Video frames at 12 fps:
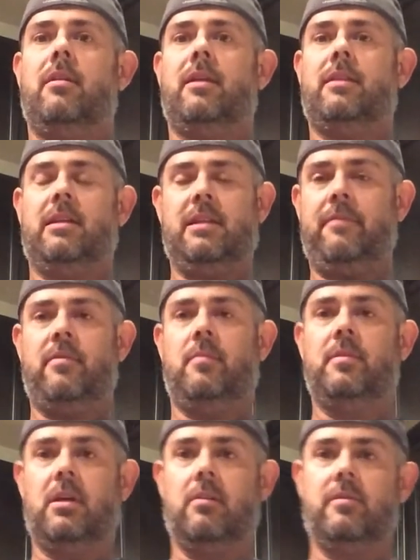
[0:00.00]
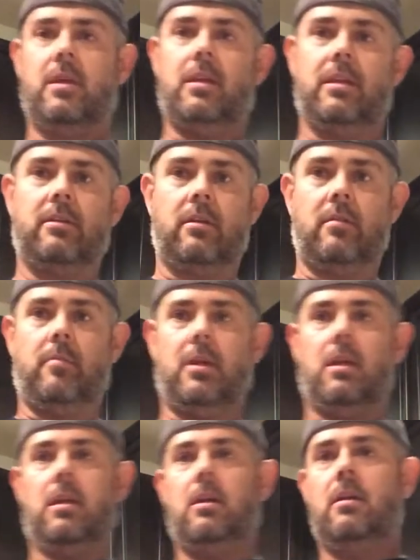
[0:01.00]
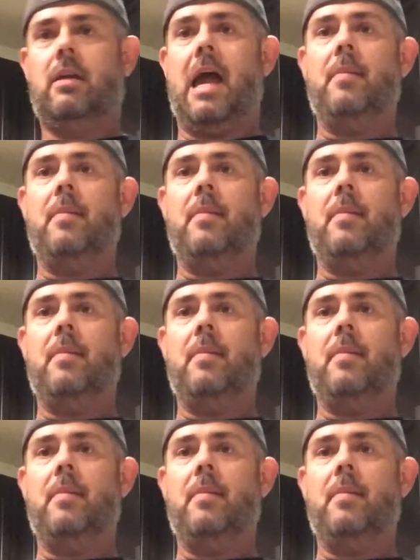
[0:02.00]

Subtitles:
that they set for themselves, and it's going to be